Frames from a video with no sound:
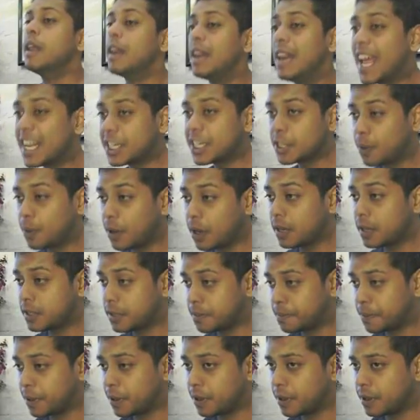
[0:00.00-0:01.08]
Ledger wallet
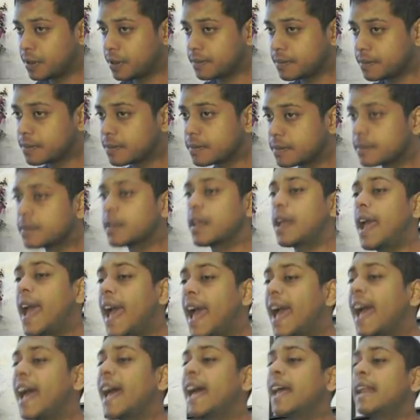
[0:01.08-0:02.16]
support,
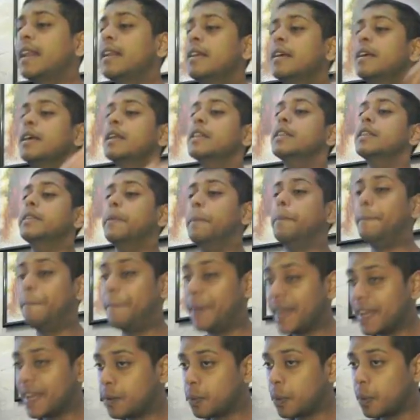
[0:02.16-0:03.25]
and the
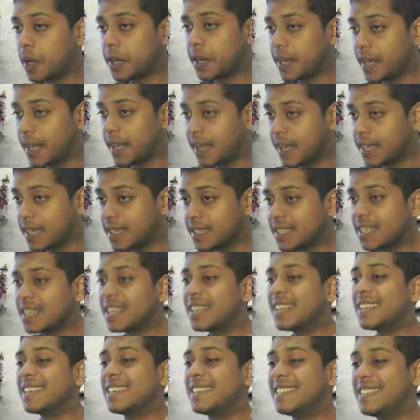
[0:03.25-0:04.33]
big one is
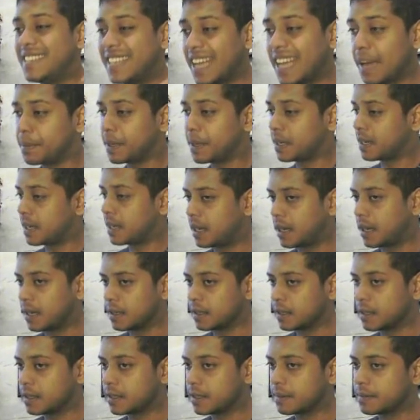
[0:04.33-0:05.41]
debit
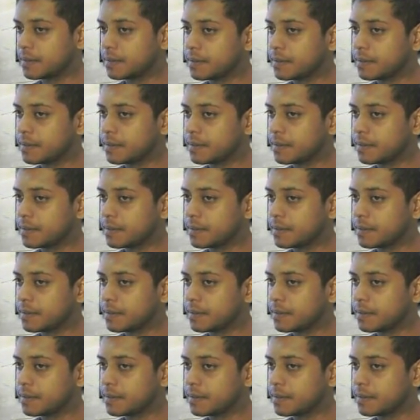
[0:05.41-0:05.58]
cards.